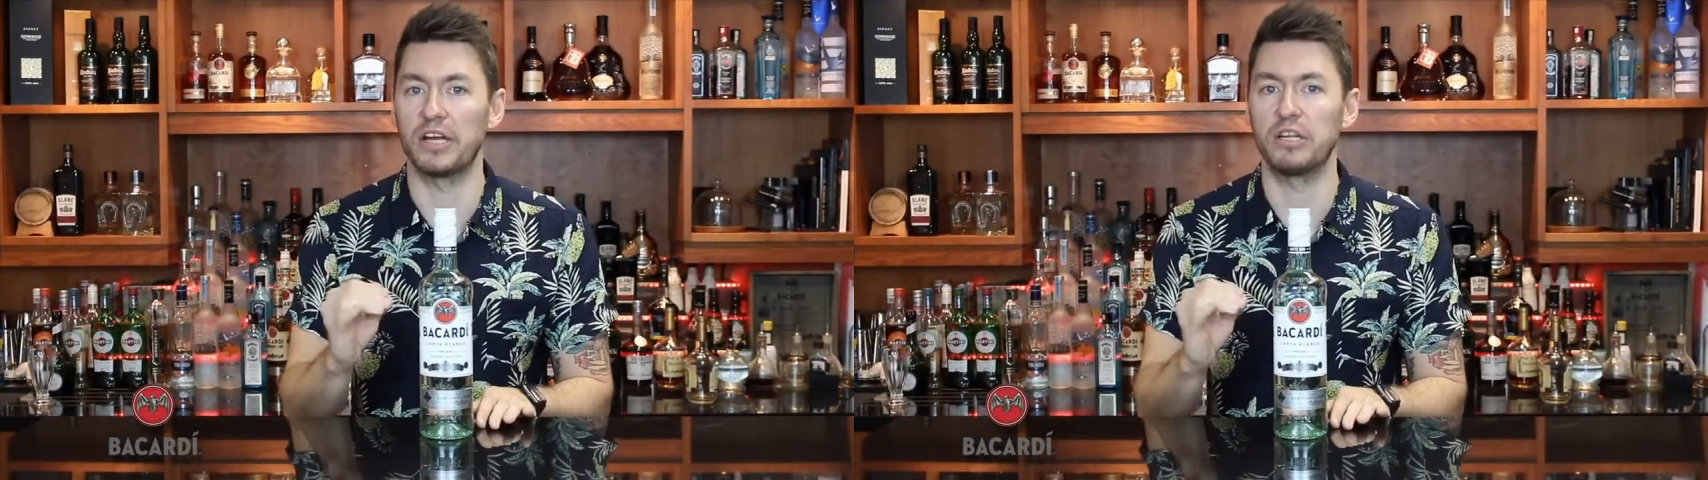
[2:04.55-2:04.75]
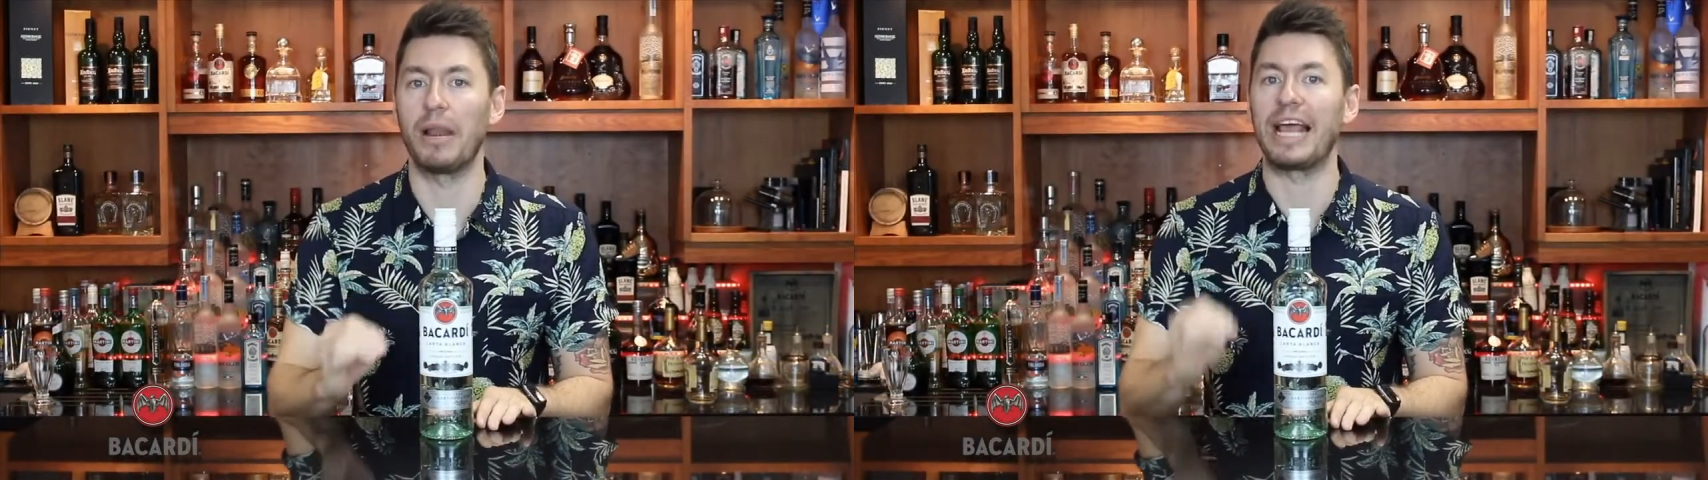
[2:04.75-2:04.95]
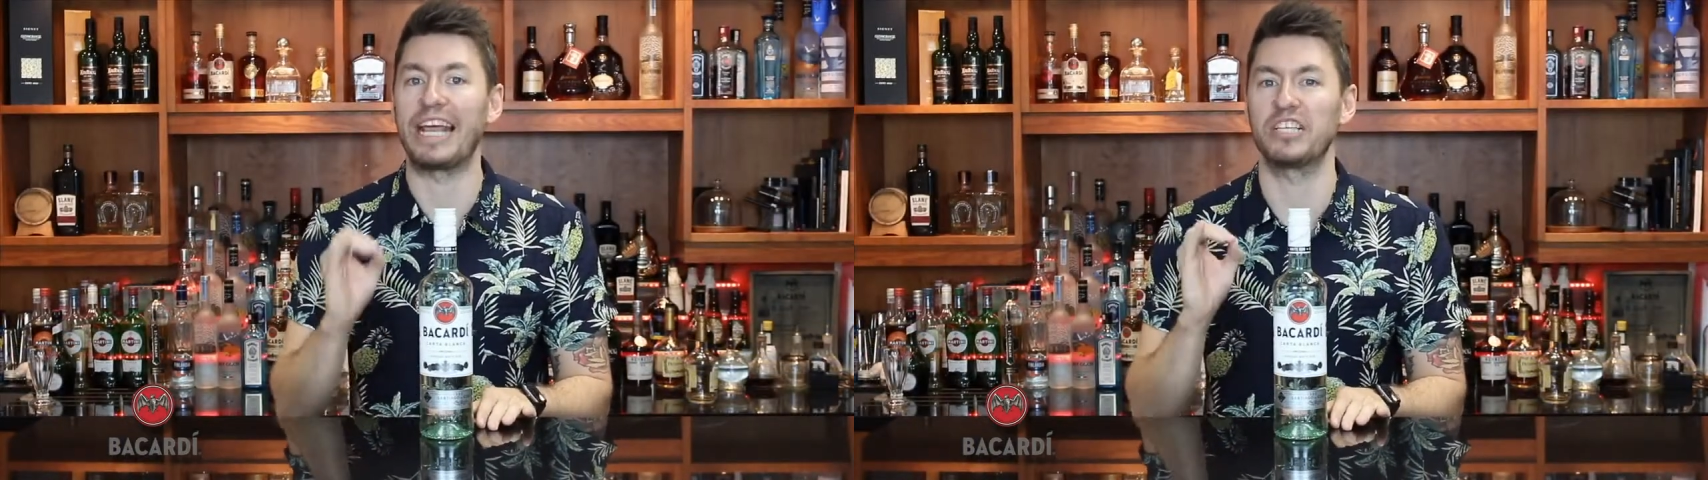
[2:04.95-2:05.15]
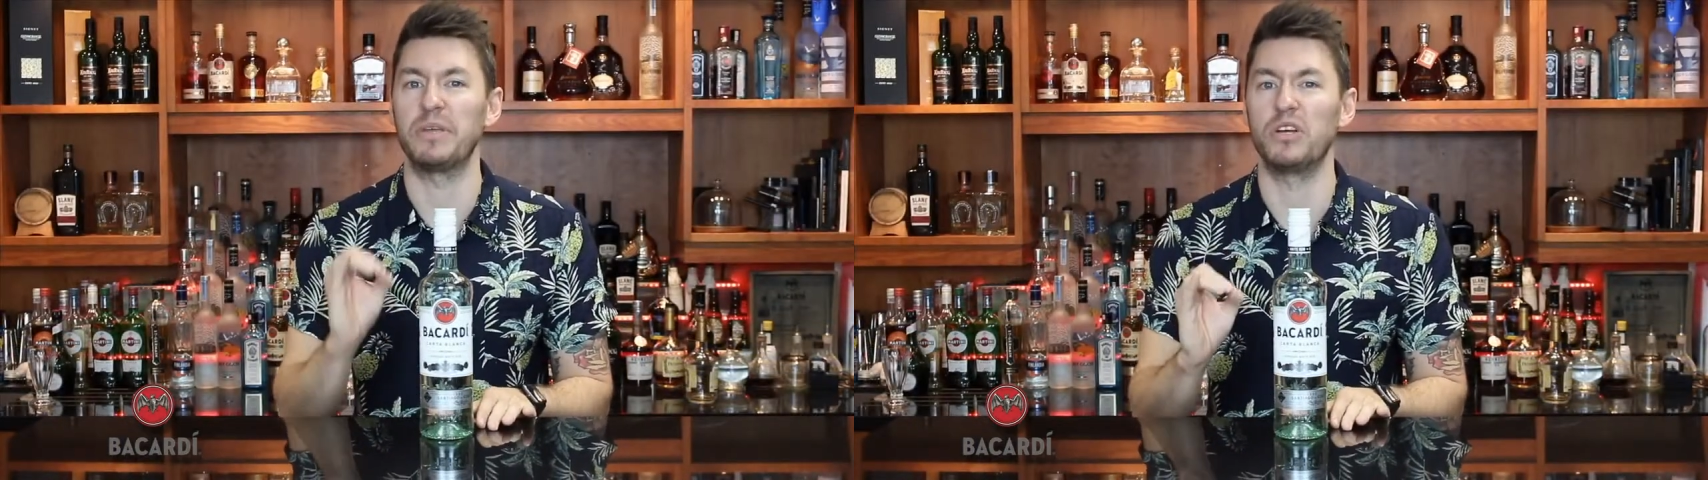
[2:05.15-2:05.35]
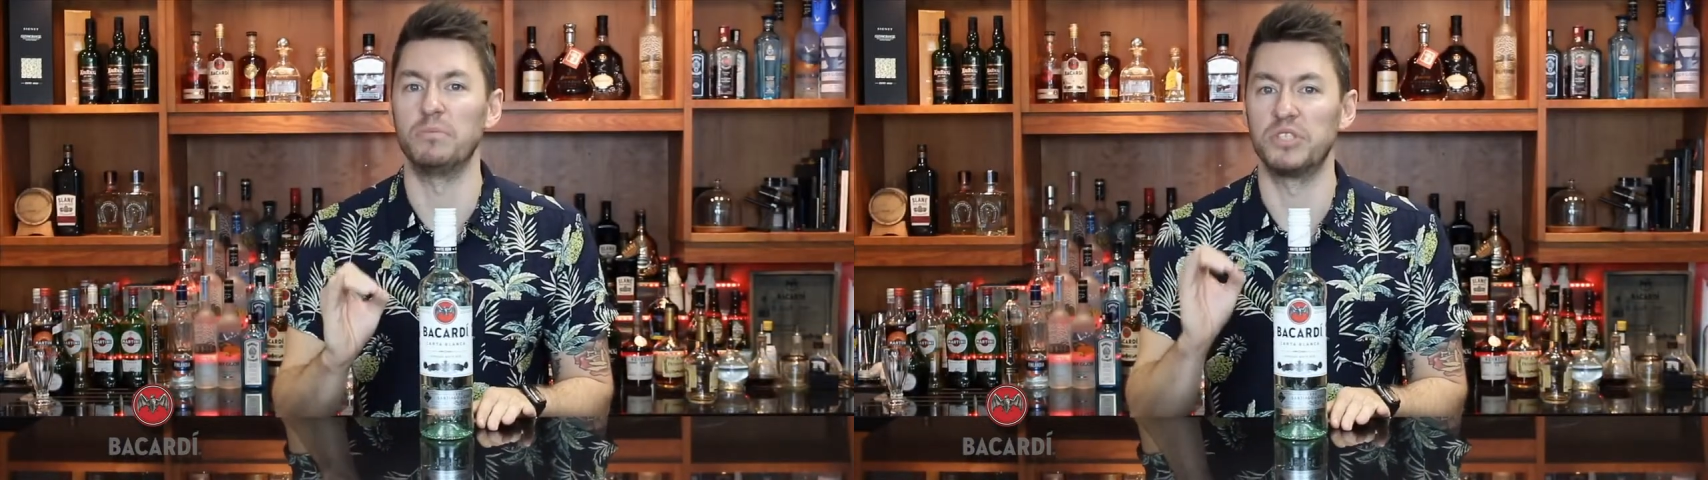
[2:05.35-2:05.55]
Carta Blanca has
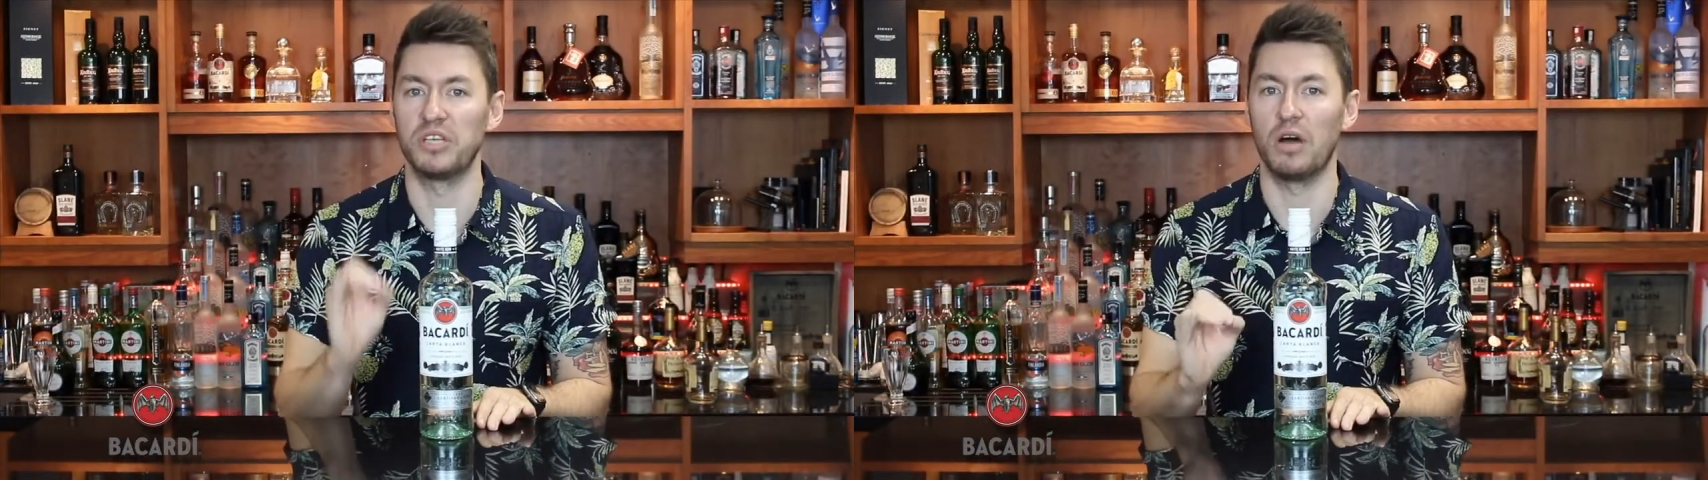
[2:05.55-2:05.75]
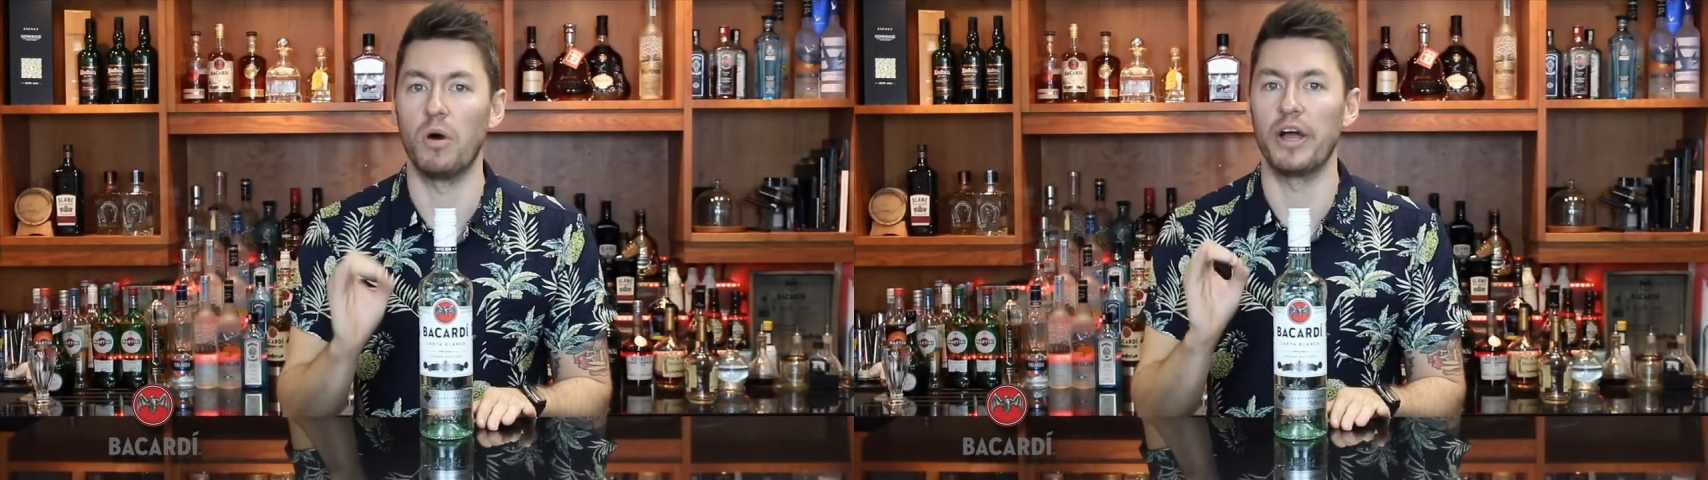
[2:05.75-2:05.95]
become so